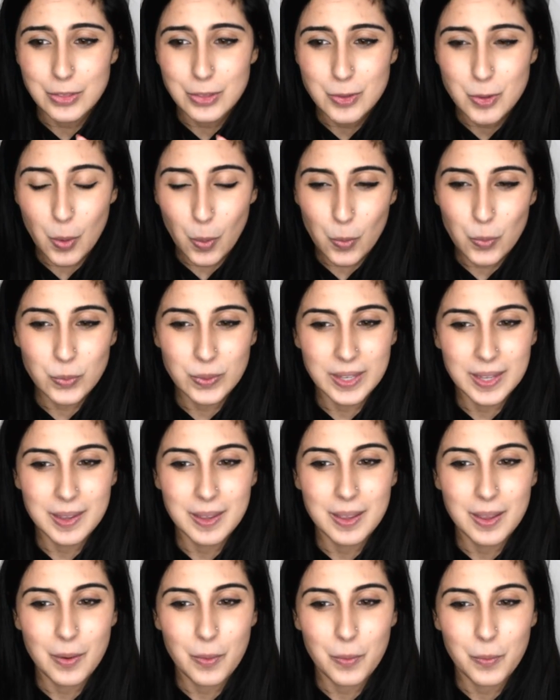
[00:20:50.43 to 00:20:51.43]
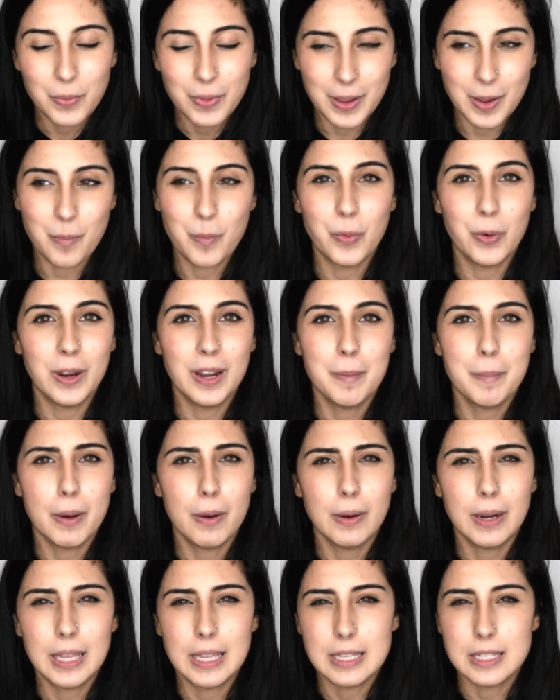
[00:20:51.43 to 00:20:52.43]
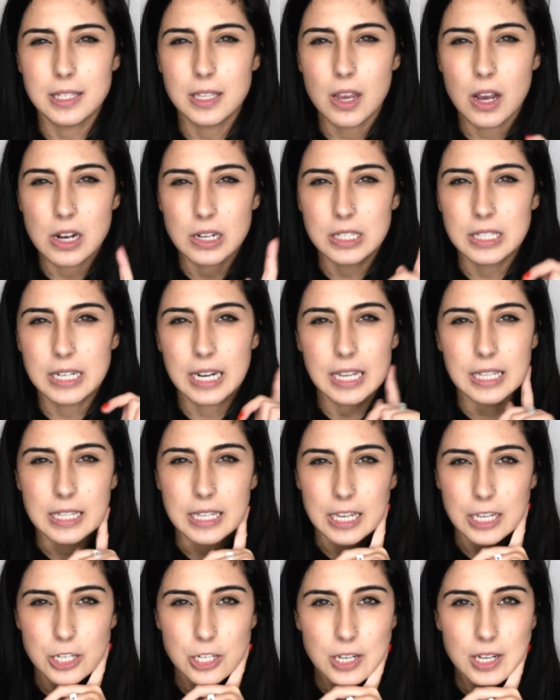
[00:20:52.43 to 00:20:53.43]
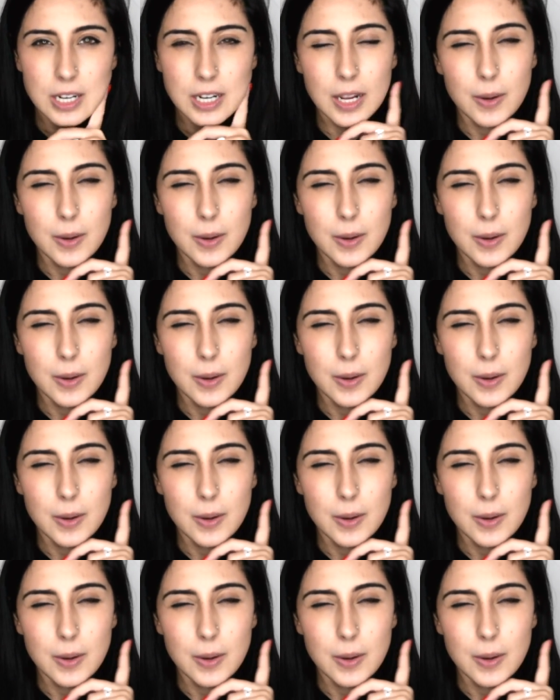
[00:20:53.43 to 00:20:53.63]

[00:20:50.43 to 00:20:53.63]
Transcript: The only thing I'm worried about is the oxidization.